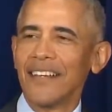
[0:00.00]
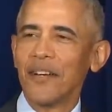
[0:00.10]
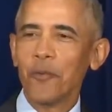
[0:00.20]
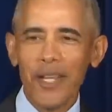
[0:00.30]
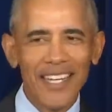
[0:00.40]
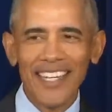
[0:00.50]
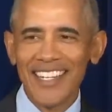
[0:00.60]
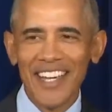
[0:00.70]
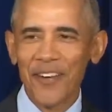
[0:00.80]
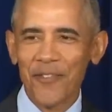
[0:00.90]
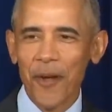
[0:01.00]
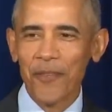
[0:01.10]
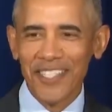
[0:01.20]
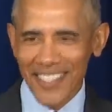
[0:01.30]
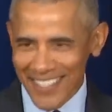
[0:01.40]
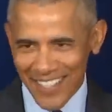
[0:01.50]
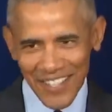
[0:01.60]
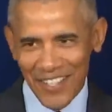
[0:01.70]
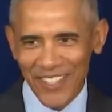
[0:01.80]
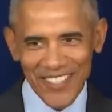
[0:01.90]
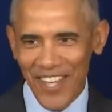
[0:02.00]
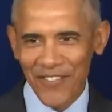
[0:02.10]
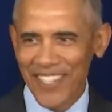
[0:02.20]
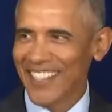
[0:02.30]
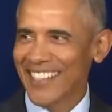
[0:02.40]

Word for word: We need to hear from you, just a little something.